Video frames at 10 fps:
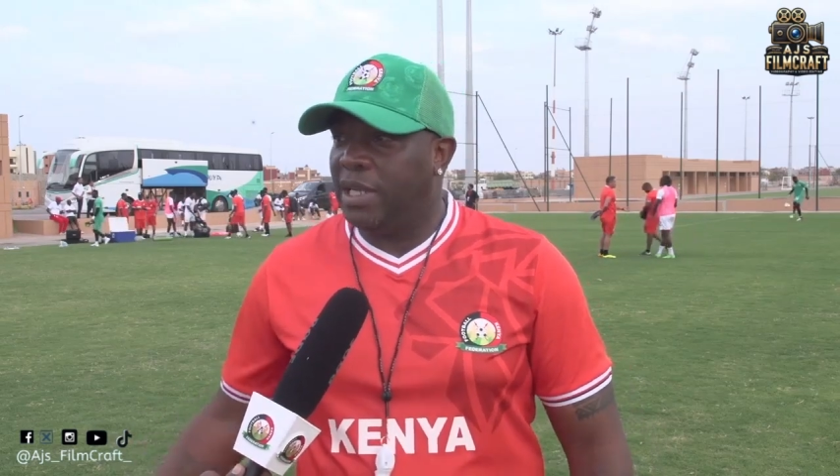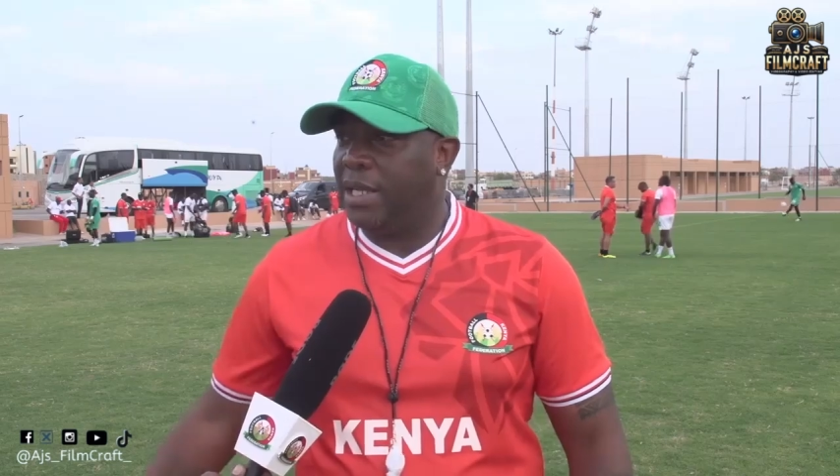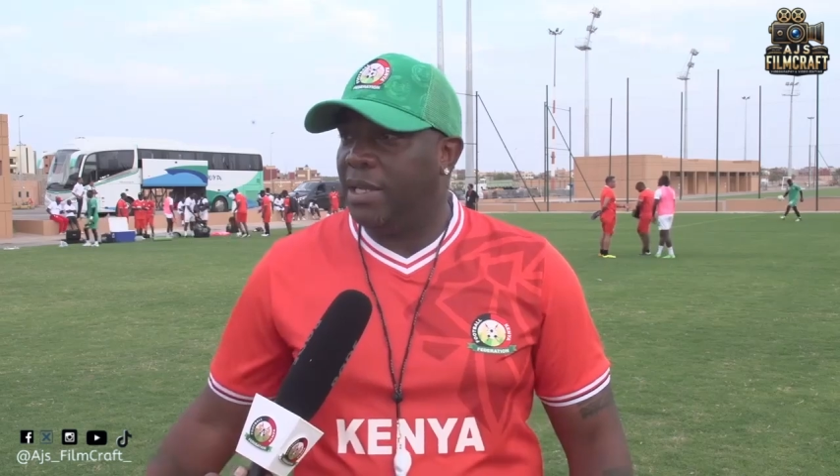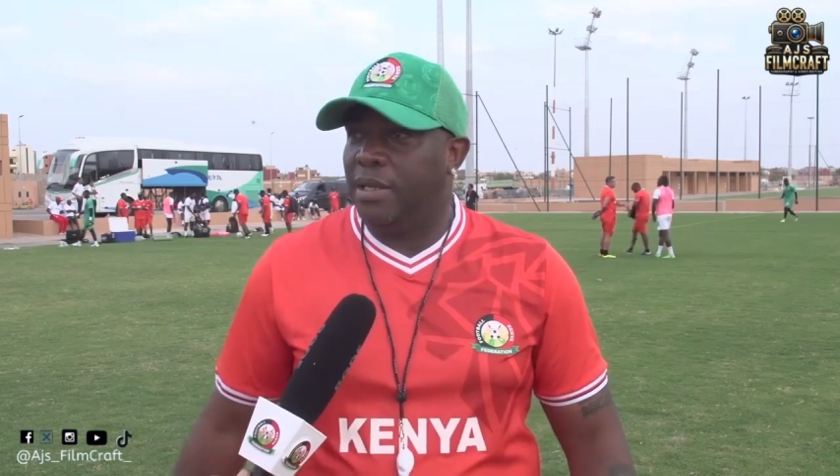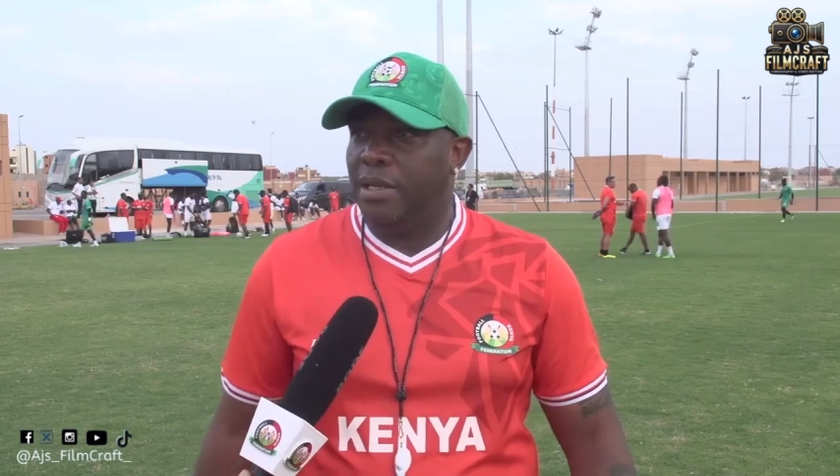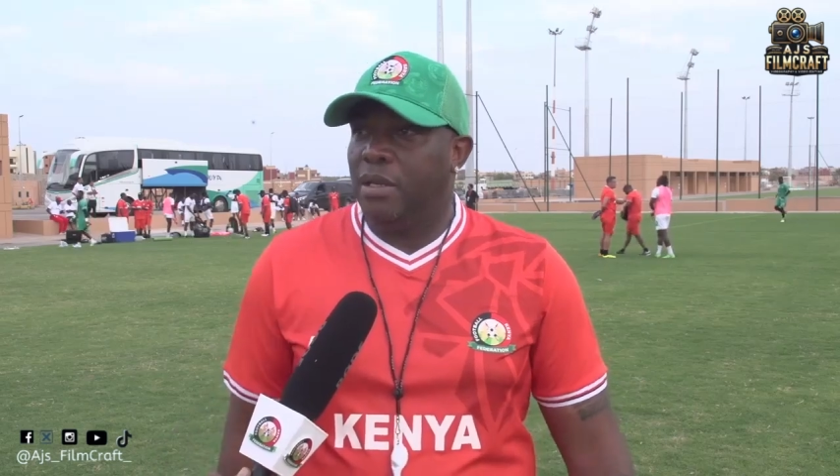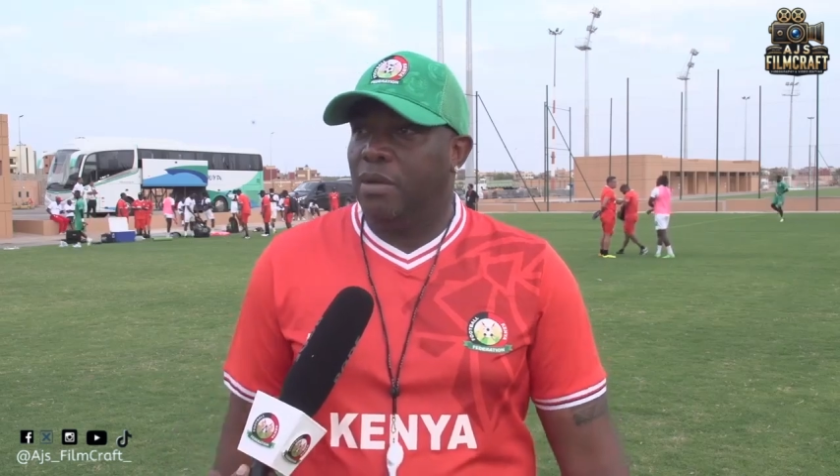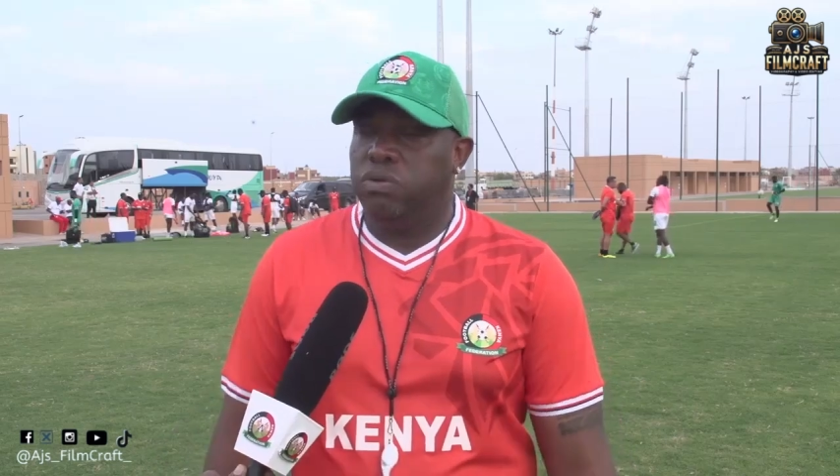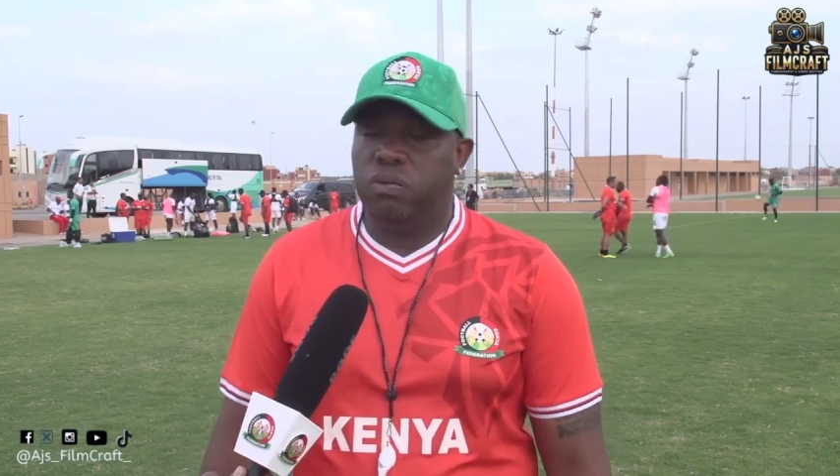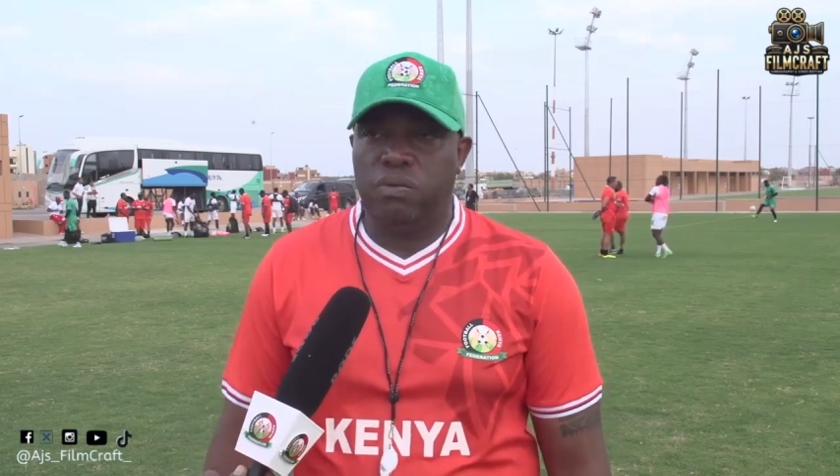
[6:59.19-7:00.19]
and
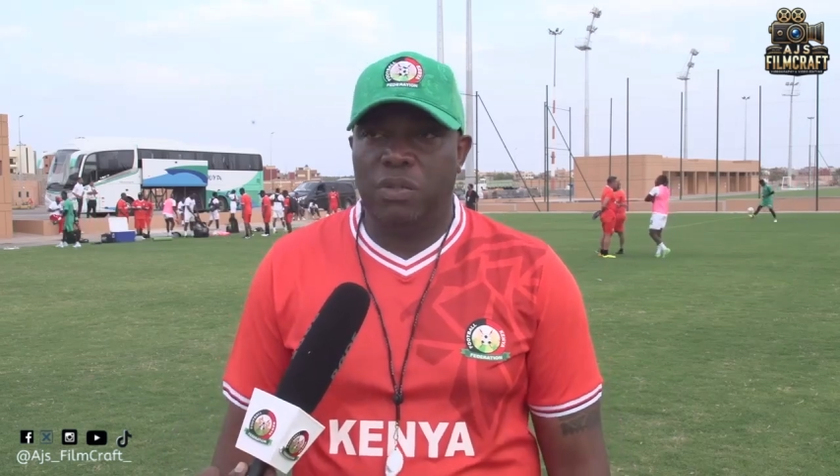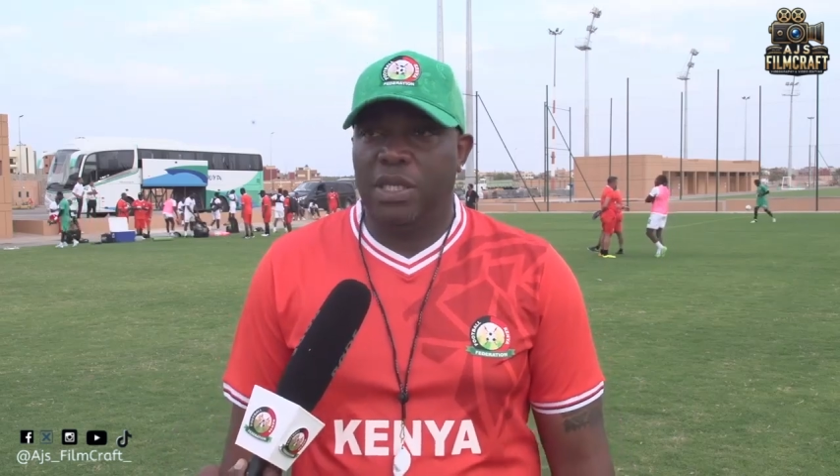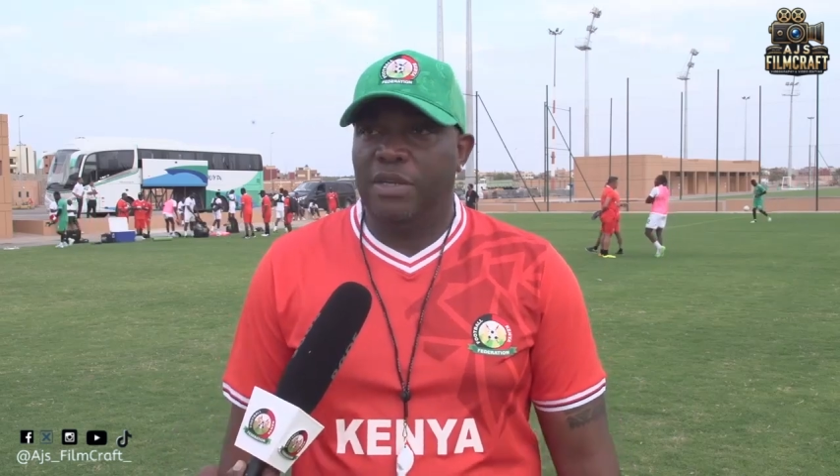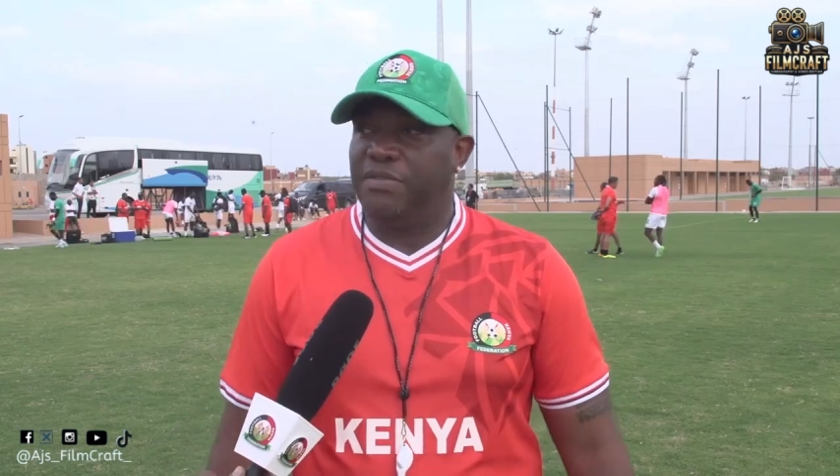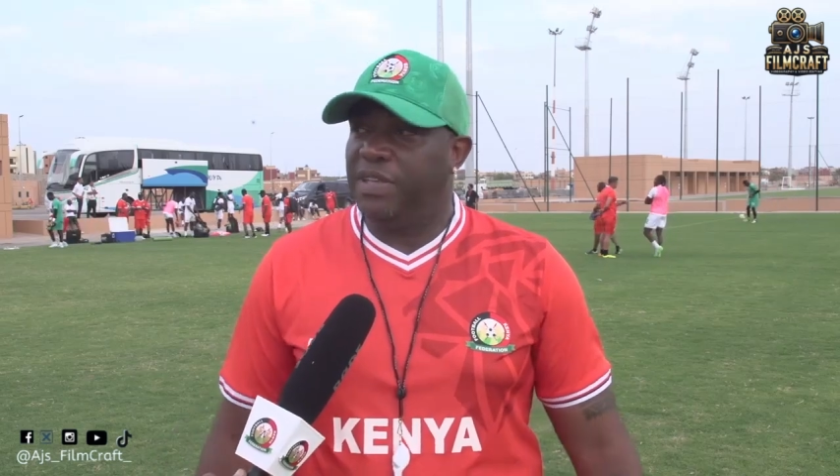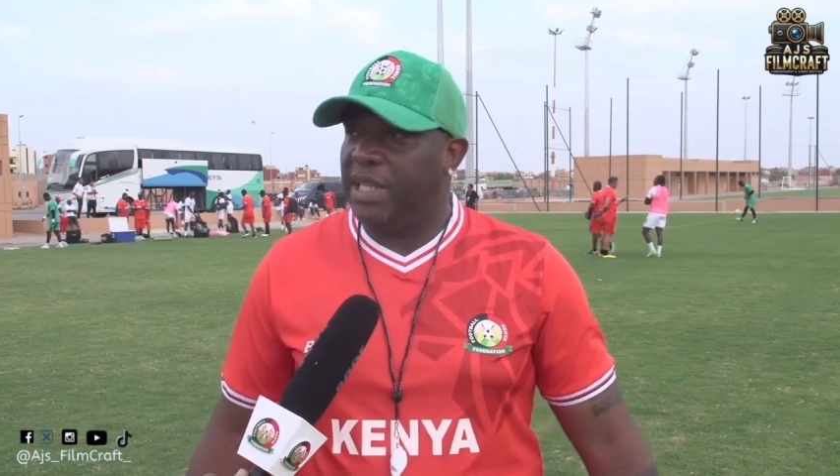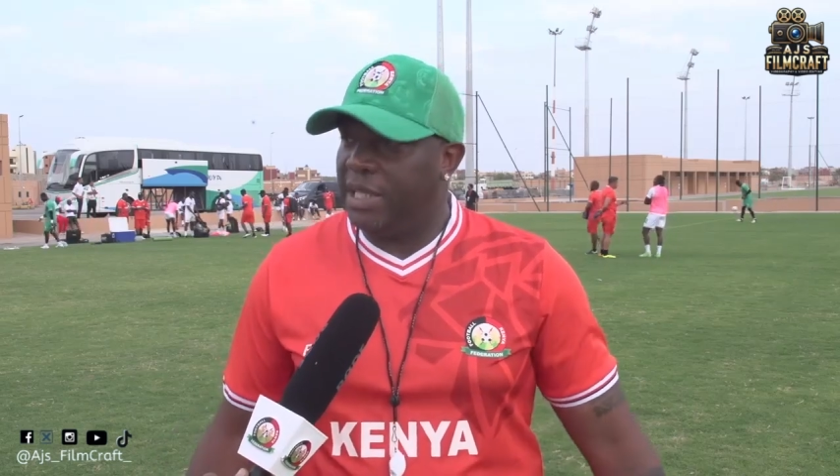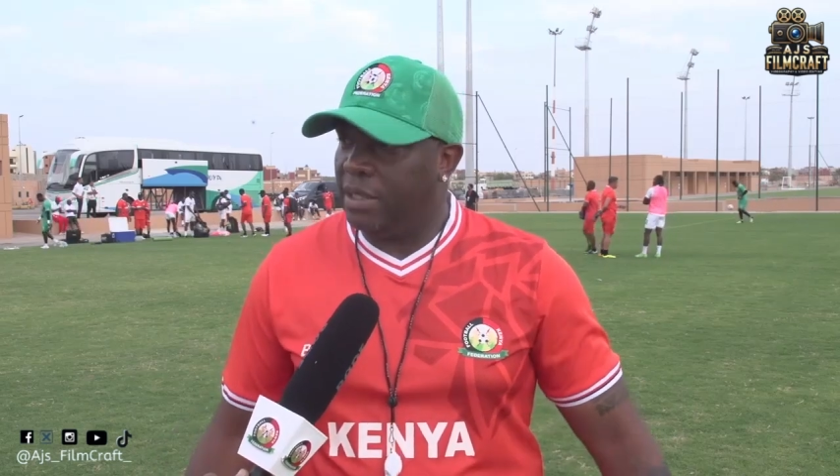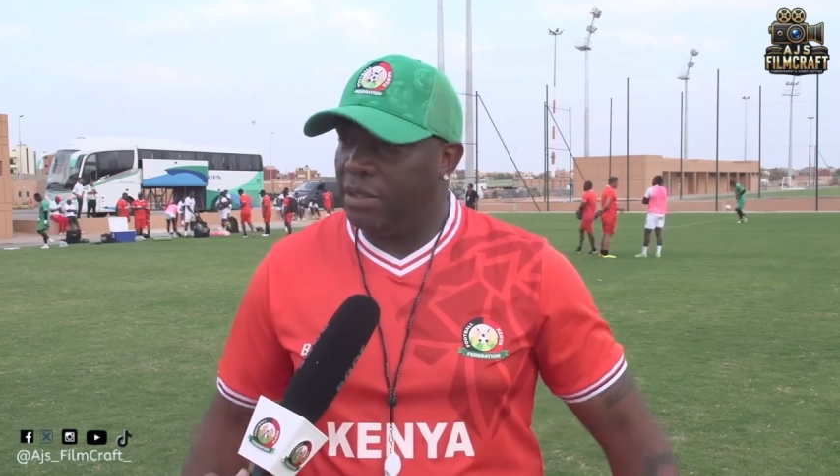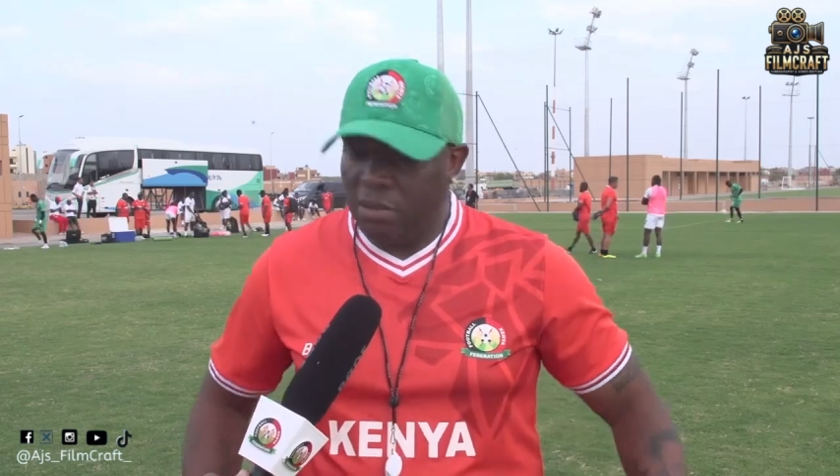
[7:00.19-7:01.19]

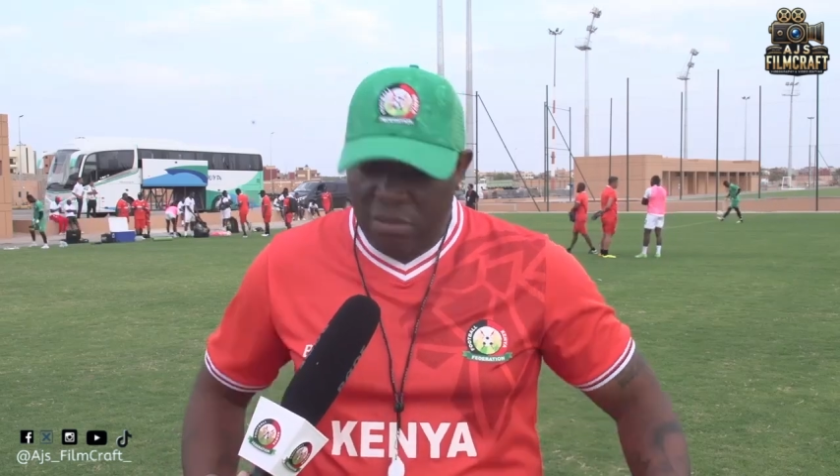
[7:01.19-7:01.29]
feeling